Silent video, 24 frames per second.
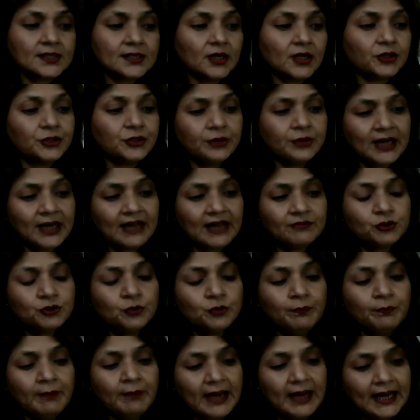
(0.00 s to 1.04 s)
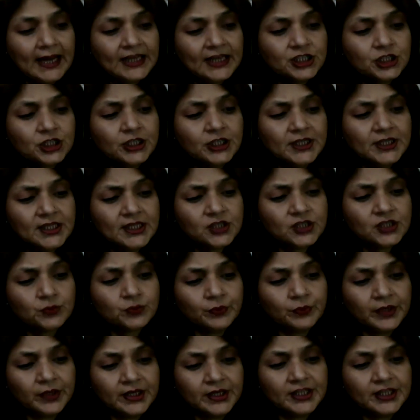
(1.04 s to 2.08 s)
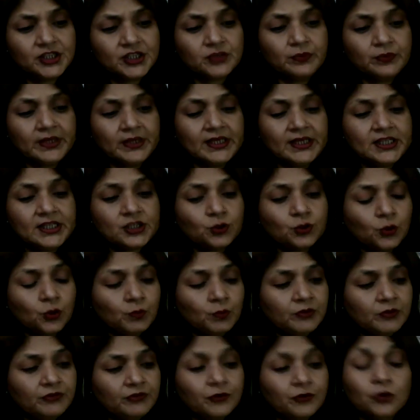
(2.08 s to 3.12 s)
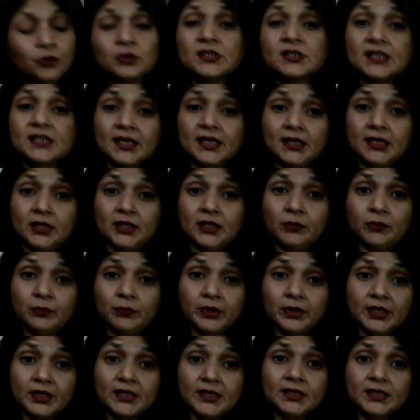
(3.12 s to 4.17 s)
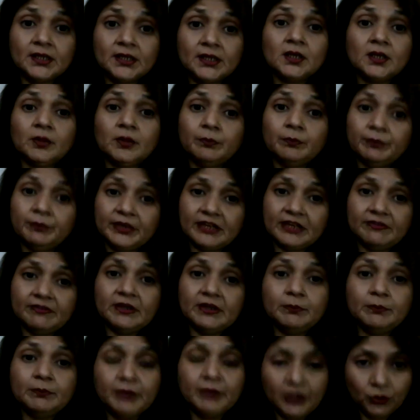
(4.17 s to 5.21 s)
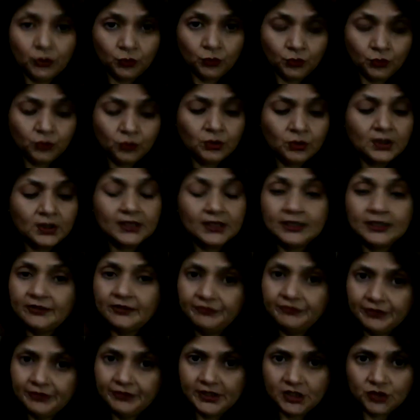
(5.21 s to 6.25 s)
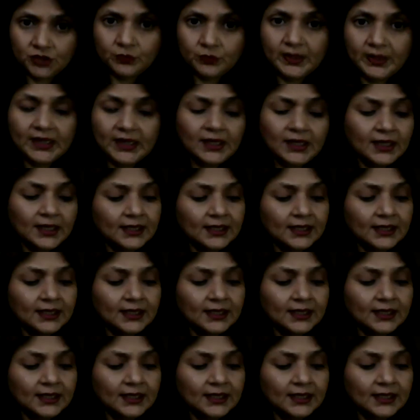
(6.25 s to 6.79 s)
Now you have to match these words with its homophones in the word given below, the first one.